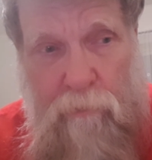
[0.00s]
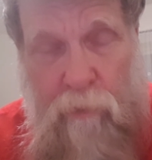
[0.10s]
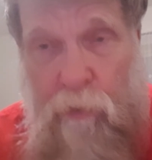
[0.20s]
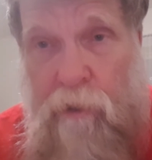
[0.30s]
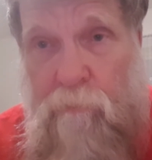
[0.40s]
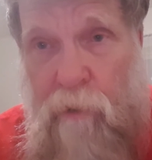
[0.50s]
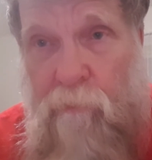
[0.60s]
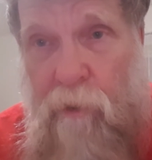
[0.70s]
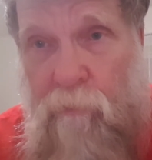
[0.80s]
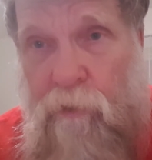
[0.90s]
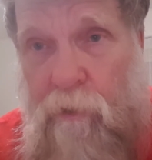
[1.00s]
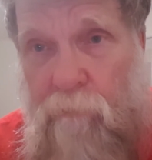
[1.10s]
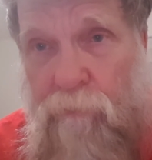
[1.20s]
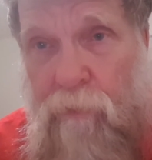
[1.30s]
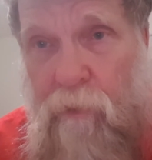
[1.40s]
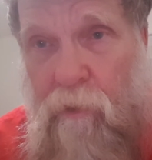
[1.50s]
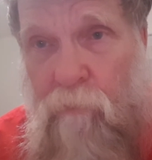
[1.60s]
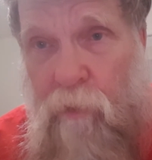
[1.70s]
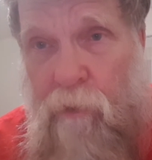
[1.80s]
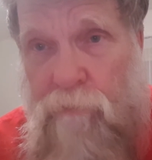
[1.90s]
awakened my memory
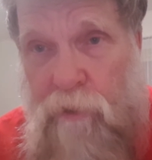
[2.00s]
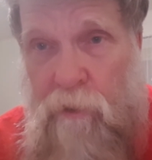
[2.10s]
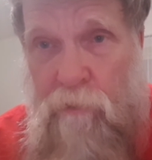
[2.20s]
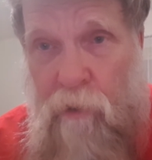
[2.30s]
of what I've seen.